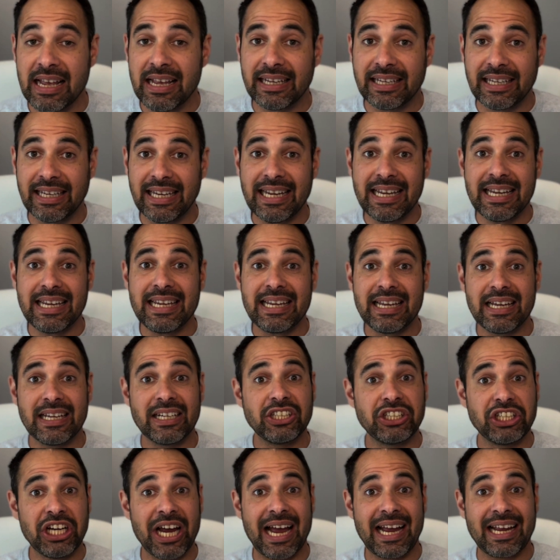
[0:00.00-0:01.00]
Key,
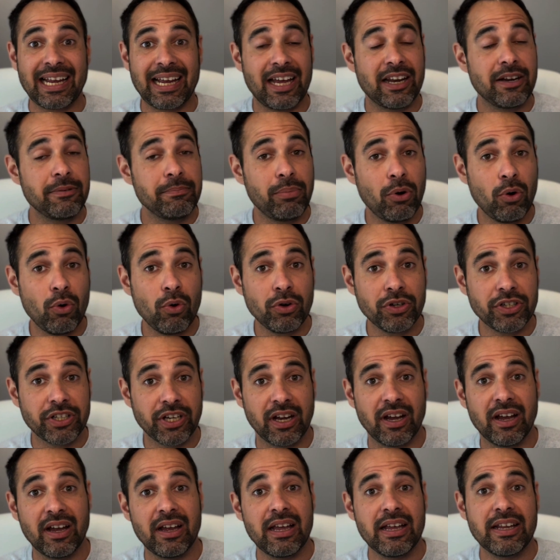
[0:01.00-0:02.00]
Jiang and
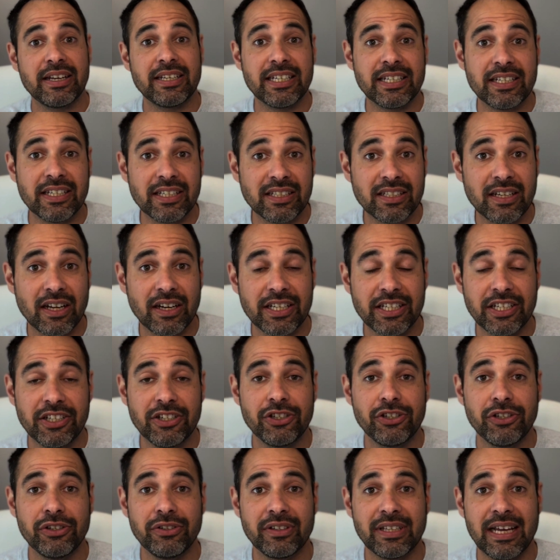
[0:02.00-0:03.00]
Porter did a study in
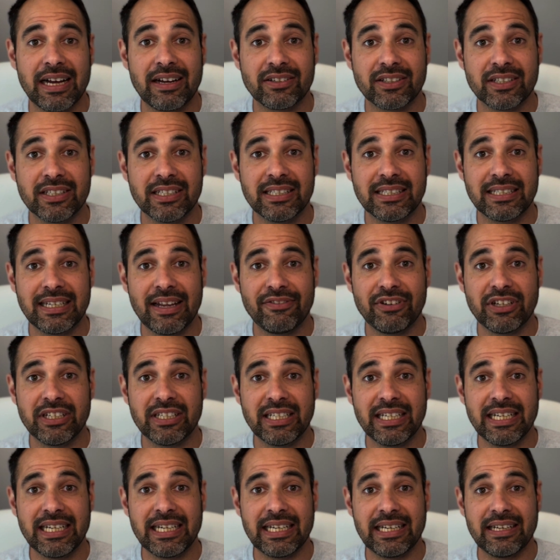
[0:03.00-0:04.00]

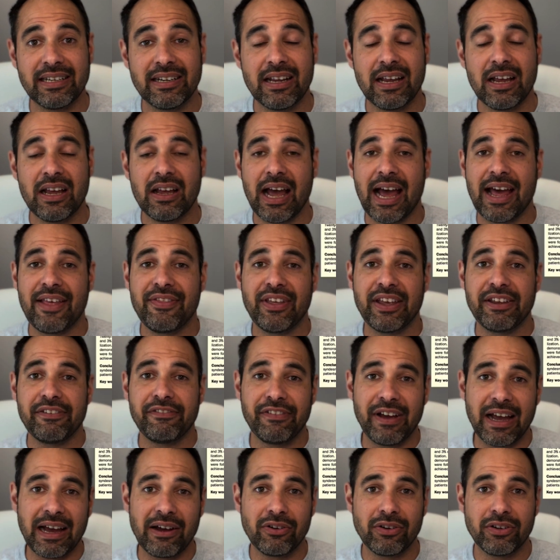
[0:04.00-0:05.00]
2017, and they
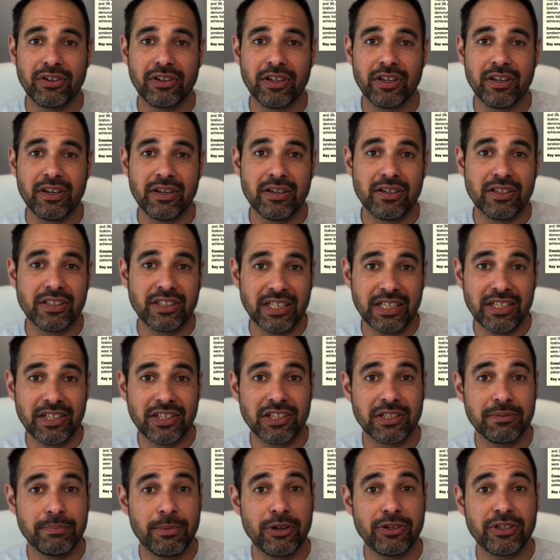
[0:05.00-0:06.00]
found that
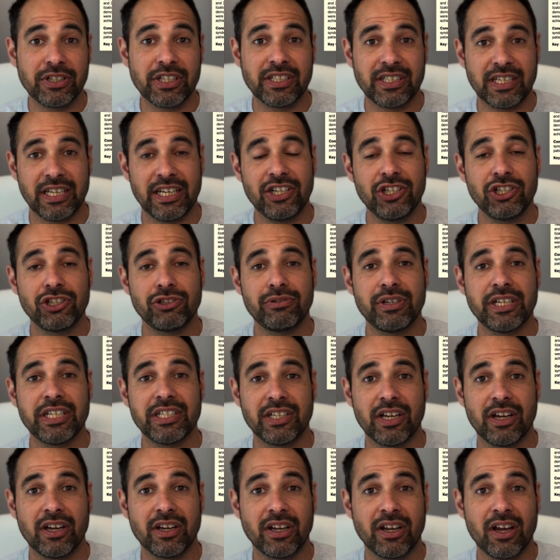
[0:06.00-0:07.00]
syndesmosis injuries
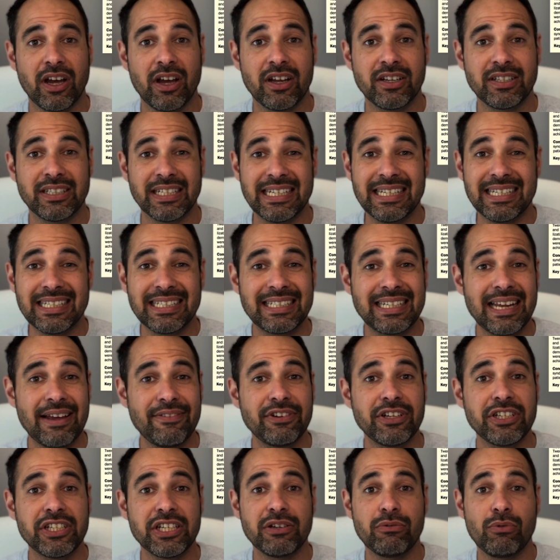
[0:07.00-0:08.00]
occurs in
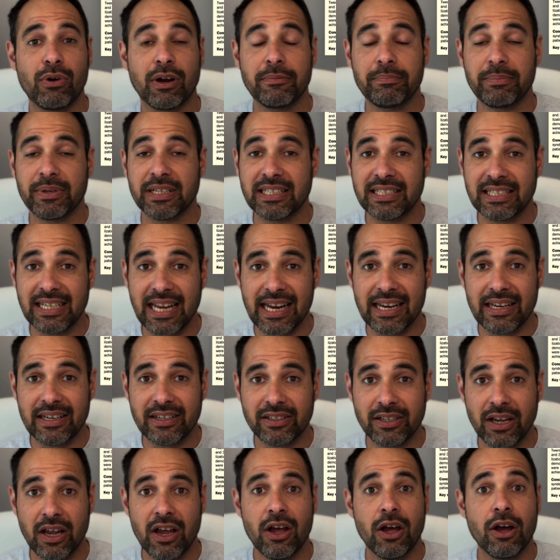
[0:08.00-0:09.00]

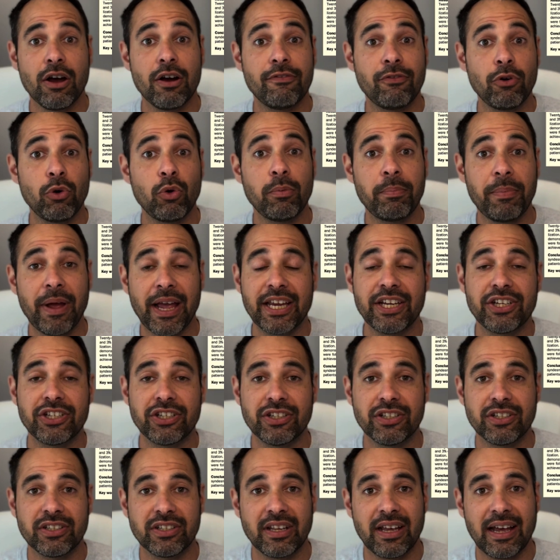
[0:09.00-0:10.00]
71% of all
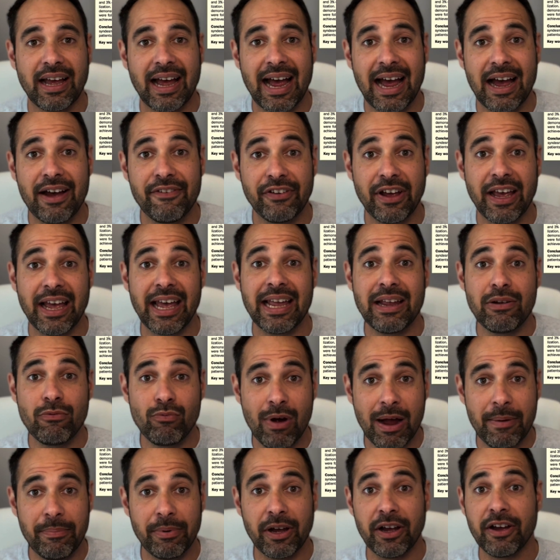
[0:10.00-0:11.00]
patients that have a
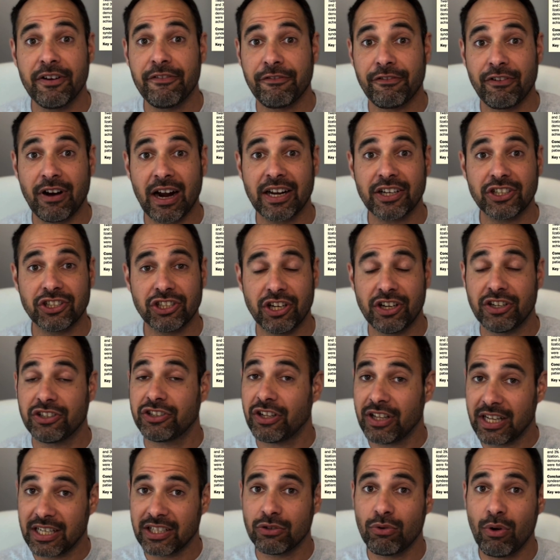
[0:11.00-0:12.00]
Weber fracture. So
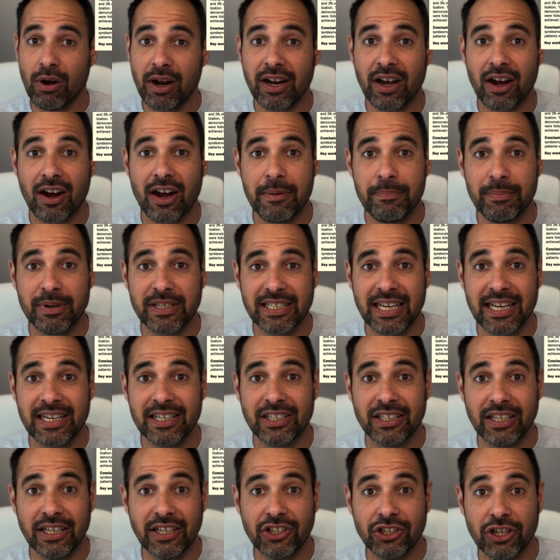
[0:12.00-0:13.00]
that's quite a high
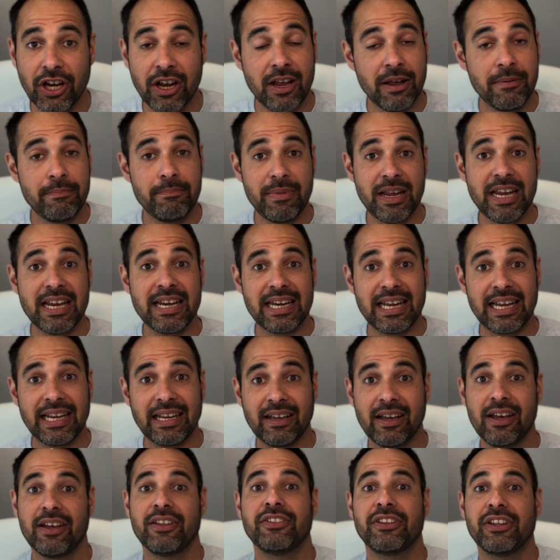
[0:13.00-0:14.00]
percentage, meaning
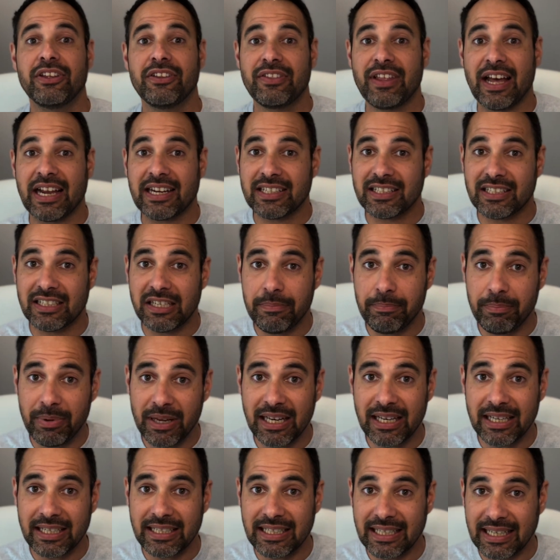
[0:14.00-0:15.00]
that that
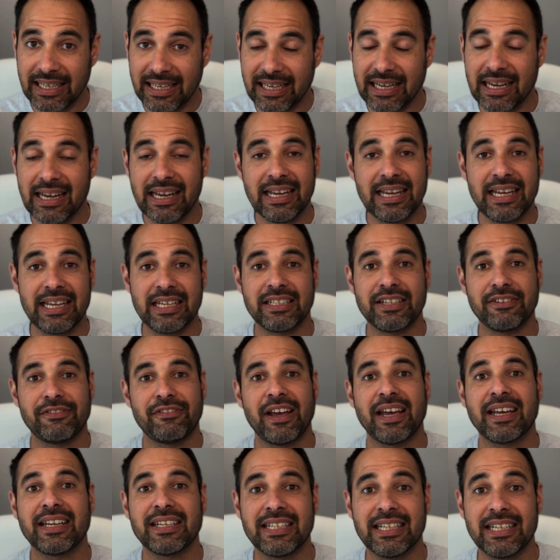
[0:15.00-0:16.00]
stability is
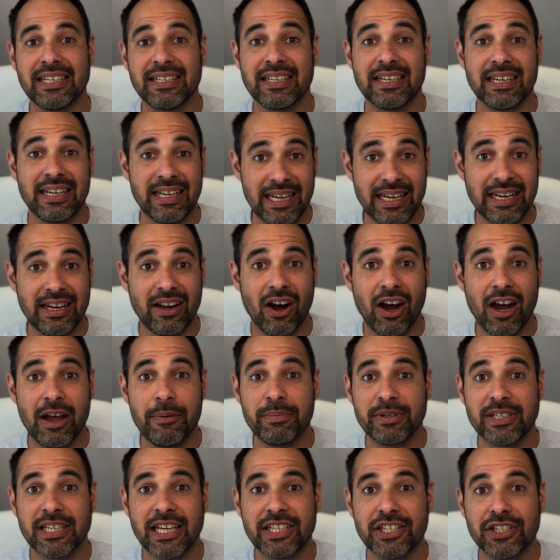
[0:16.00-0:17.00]
affected in a high
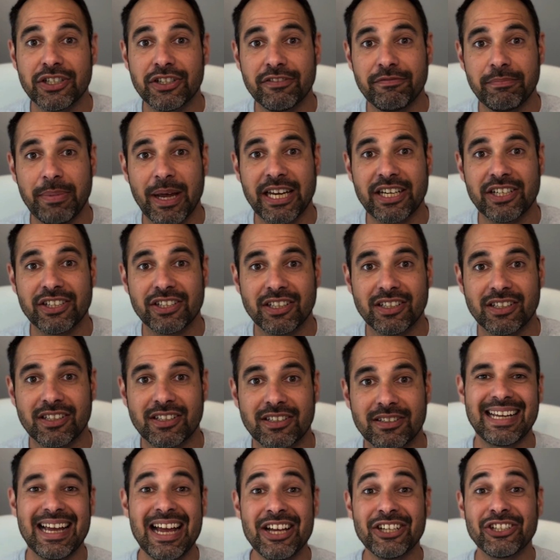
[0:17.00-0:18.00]
percentage of
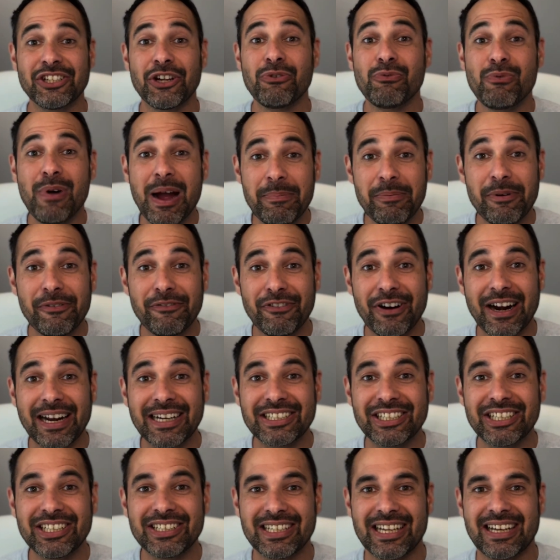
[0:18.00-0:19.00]
patients. So Weber
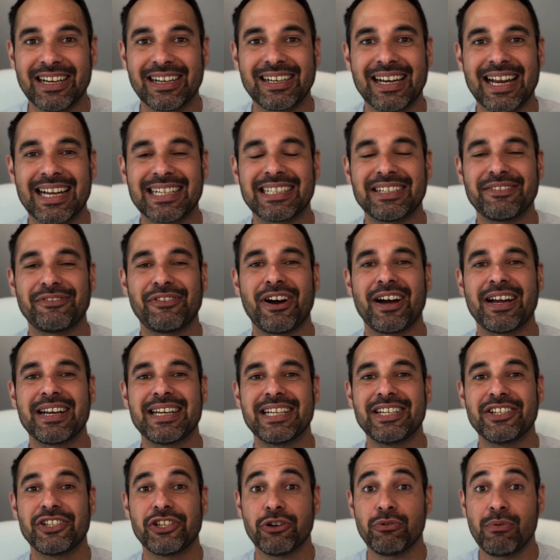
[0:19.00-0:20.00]
fractures are classified
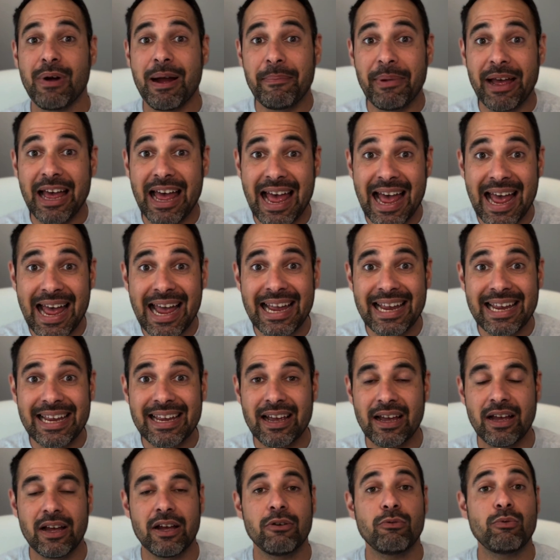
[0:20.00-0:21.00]
into Weber A,
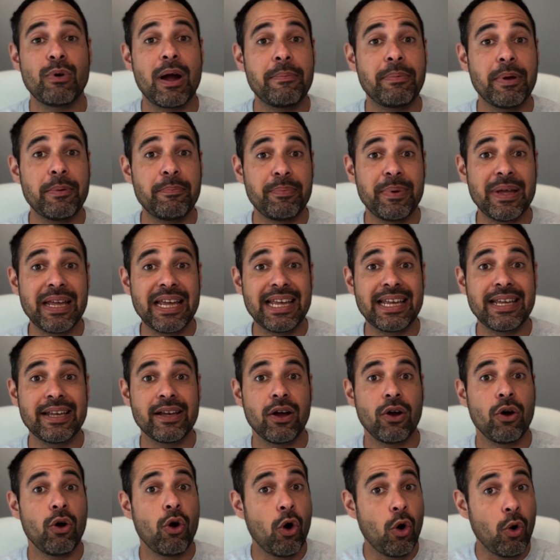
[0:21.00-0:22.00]
Weber B
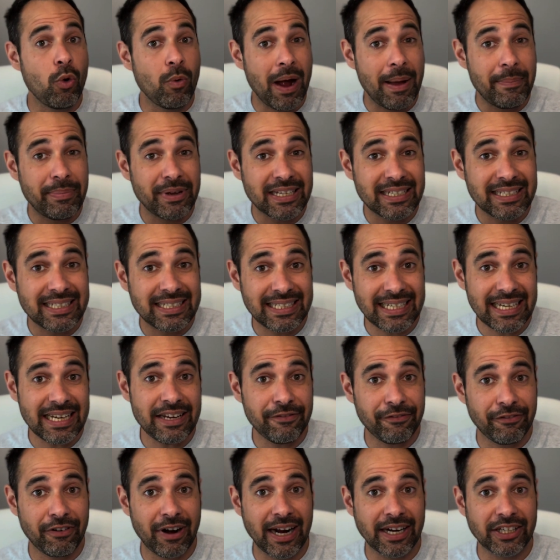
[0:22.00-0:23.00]
or Weber C
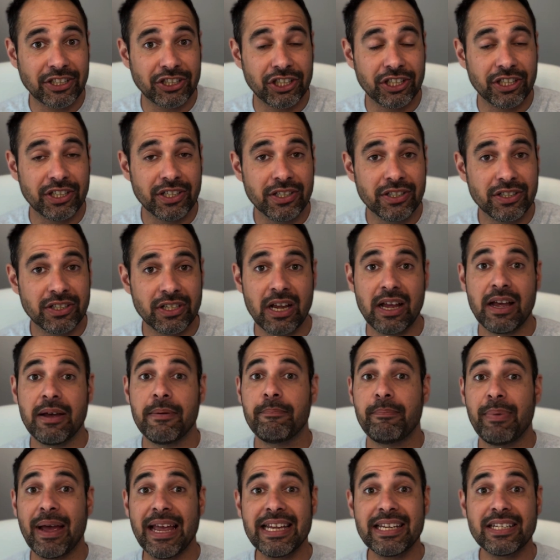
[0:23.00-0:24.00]
fractures
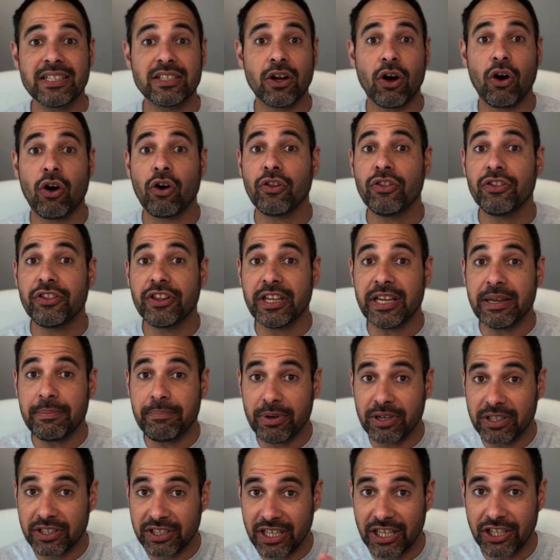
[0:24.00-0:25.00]
based on the
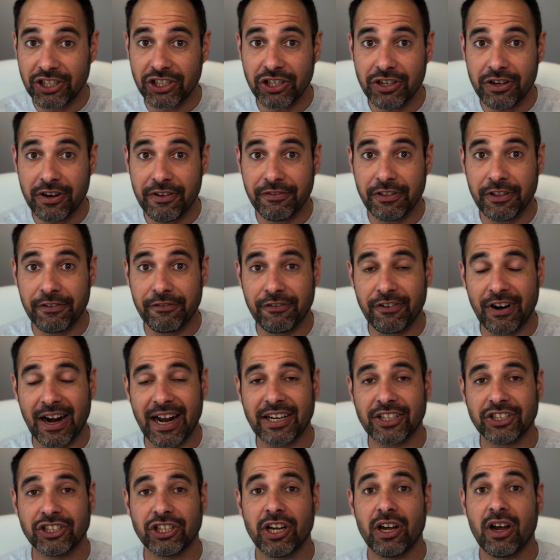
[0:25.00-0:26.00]
position of the
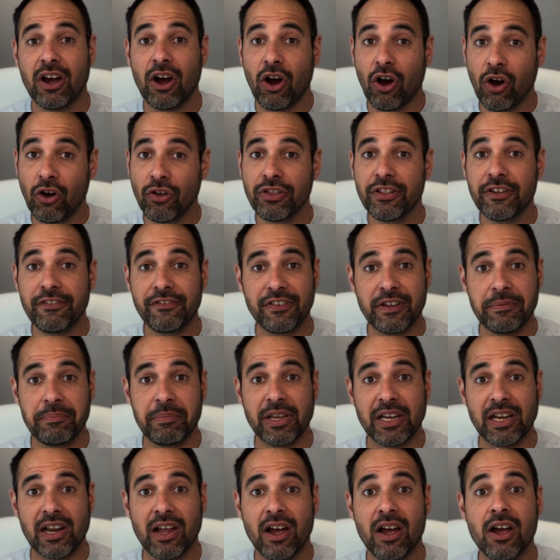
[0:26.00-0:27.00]
fracture on the
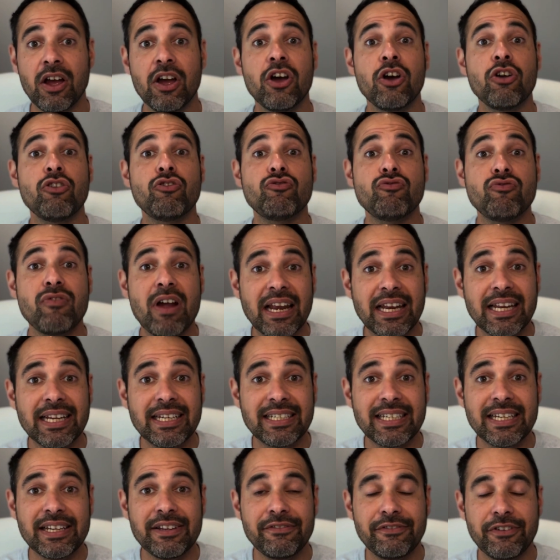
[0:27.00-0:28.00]
fibula
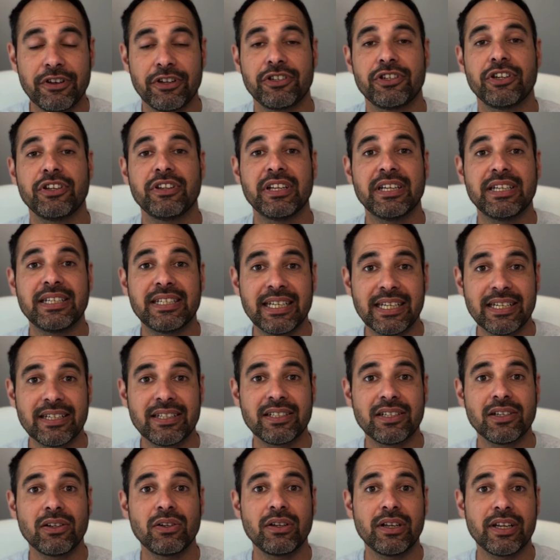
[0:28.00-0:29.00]
relative to the
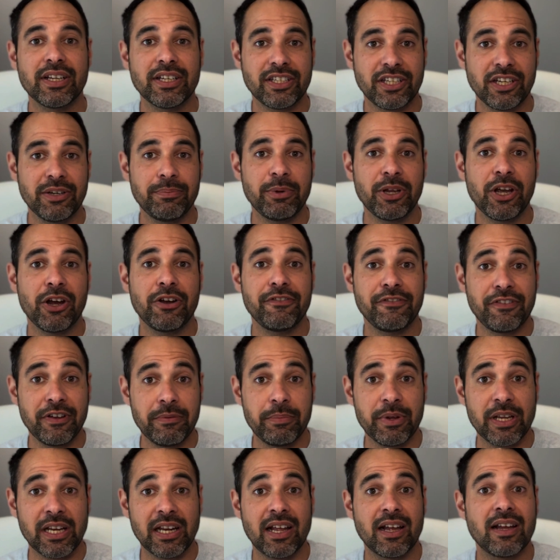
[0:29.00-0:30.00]
distal
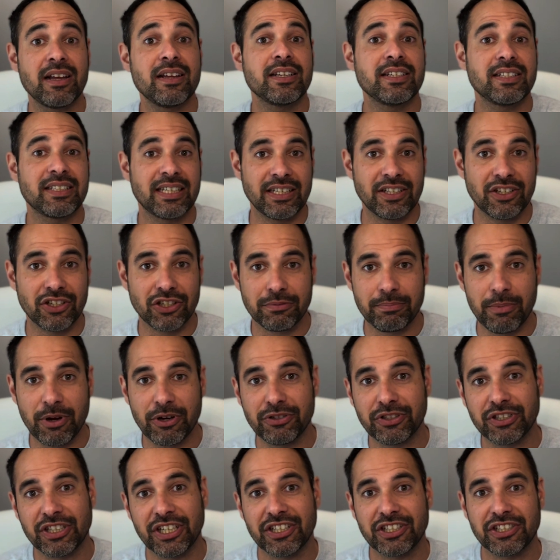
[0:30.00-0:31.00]
tibiofibular
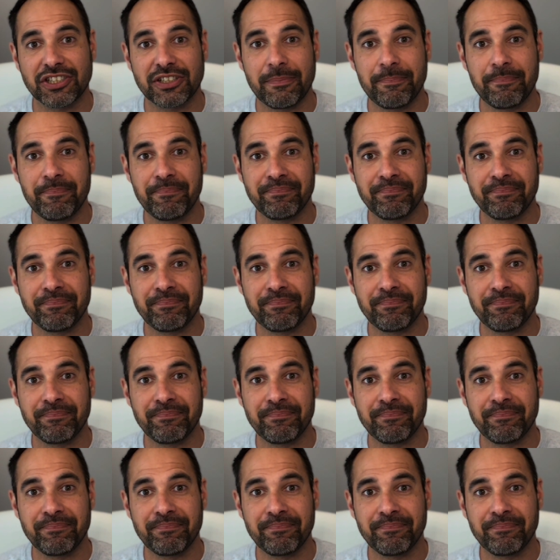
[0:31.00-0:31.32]
syndesmosis.